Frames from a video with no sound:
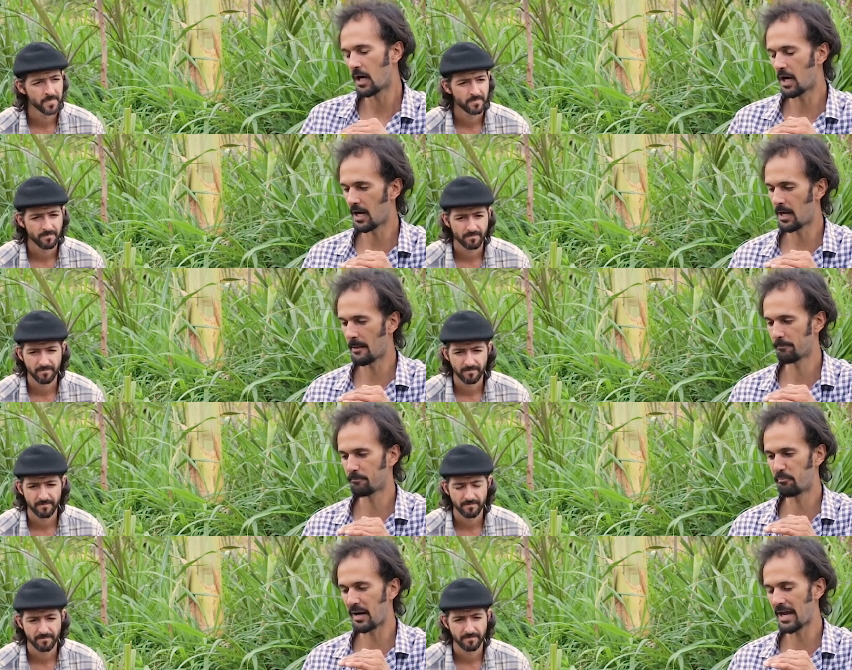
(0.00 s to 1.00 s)
Speaker 1: um,
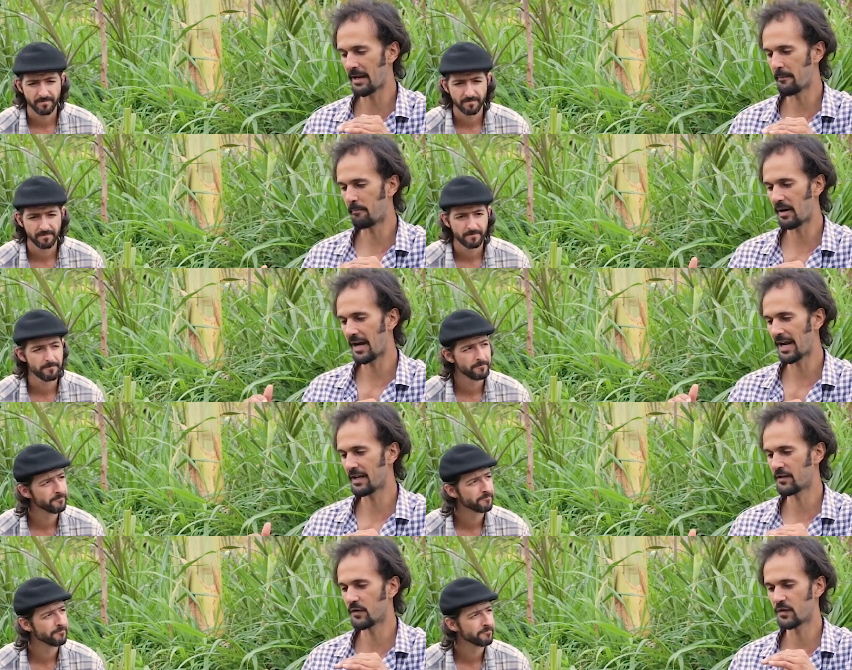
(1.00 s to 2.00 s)
by, by
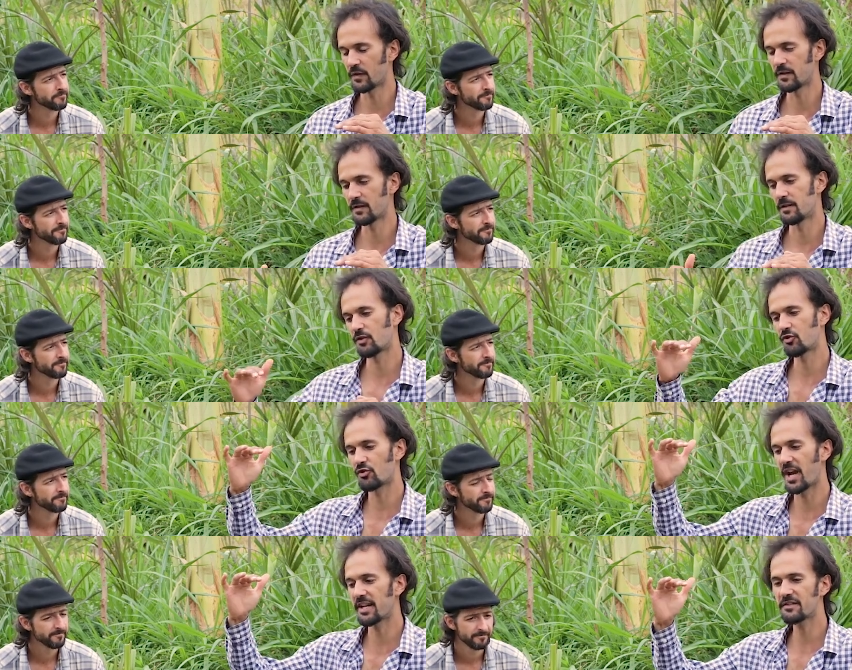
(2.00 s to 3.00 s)
the, the,
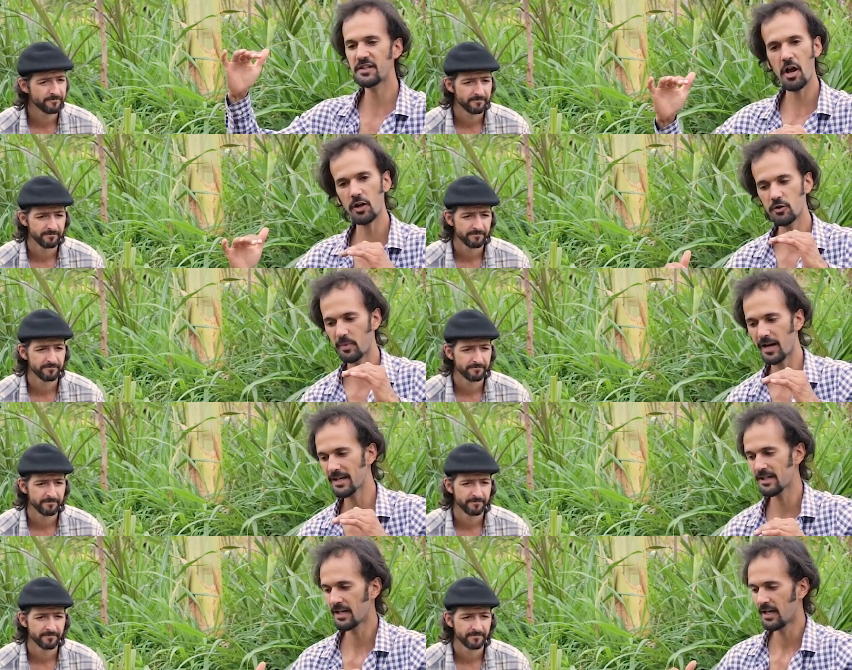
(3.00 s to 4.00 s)
strata they occupy
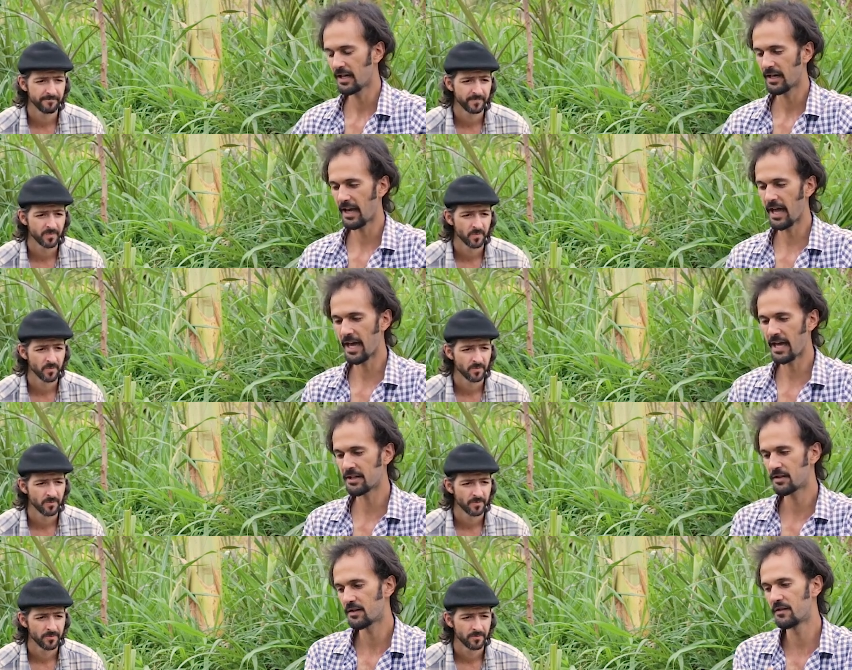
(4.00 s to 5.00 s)

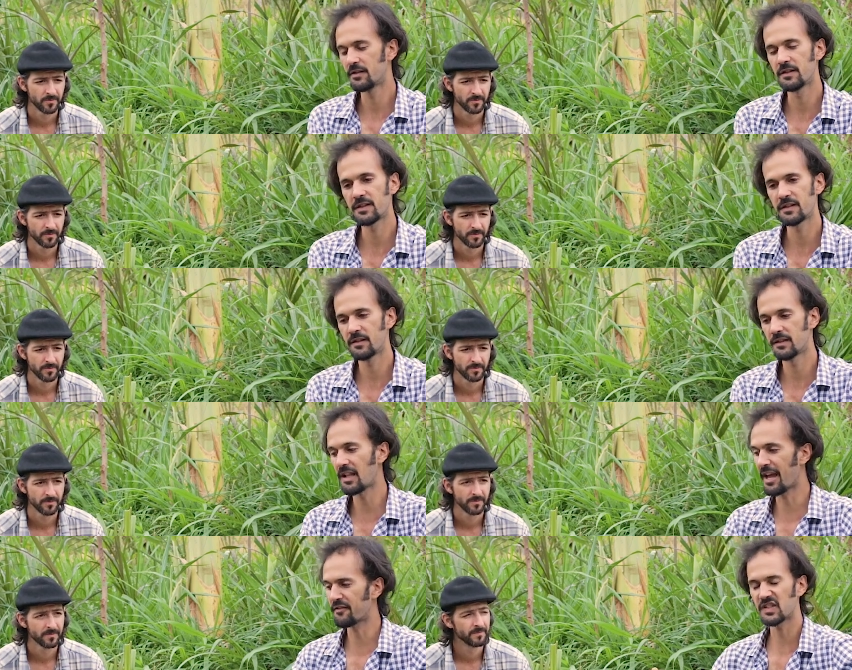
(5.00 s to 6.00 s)
and the, the
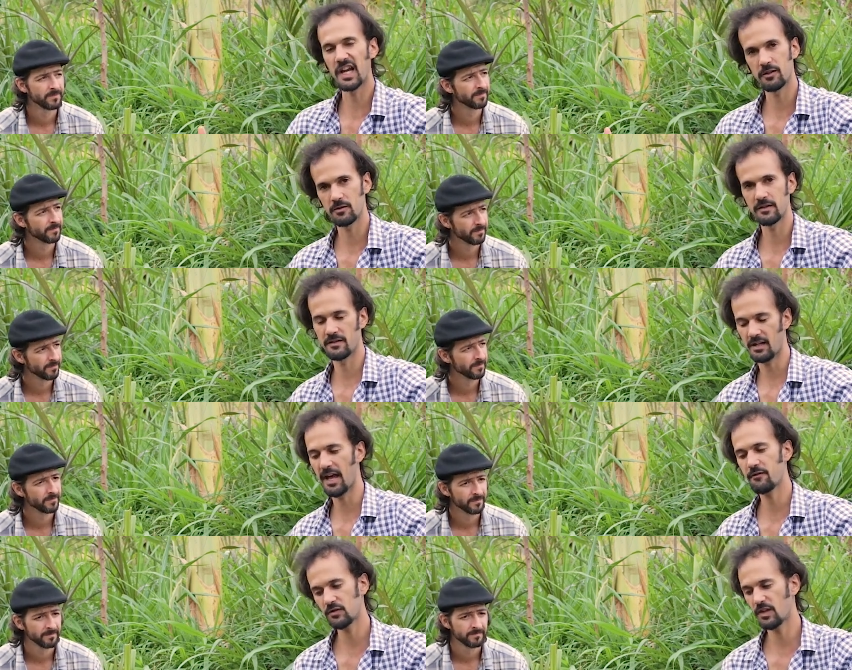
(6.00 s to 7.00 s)
life cycle that they
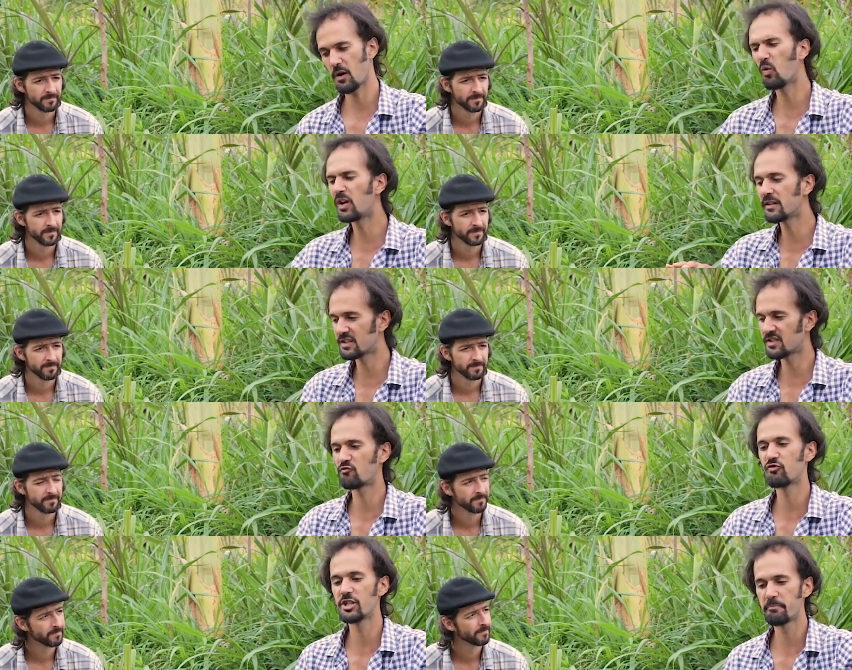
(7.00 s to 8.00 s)
have so that one doesn't
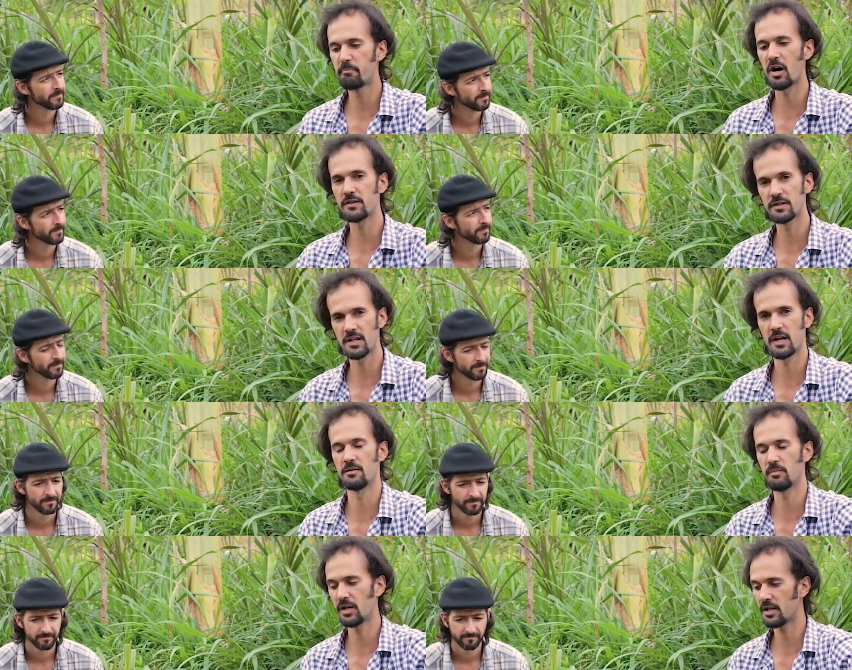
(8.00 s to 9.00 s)
really bother the other
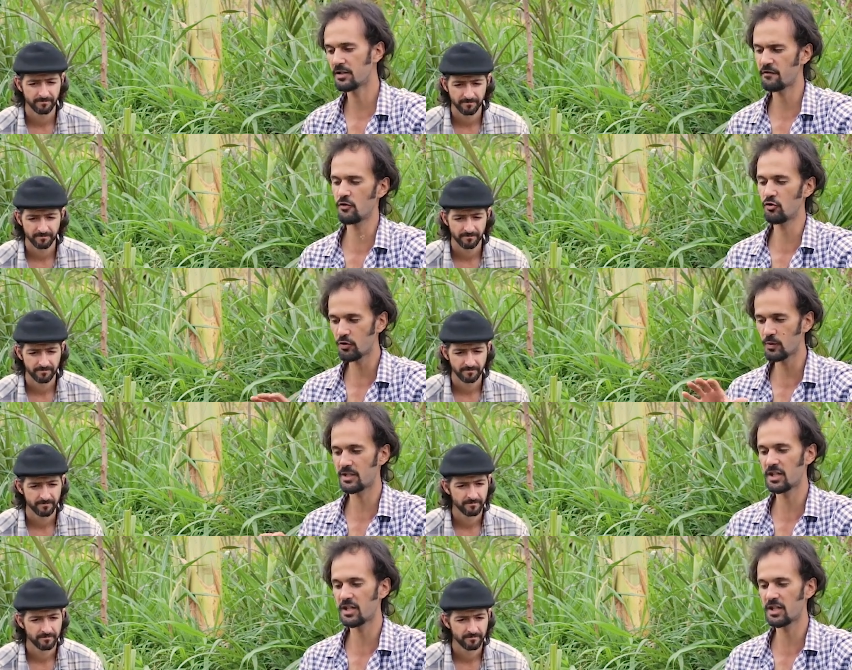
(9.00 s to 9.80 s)
but if you do it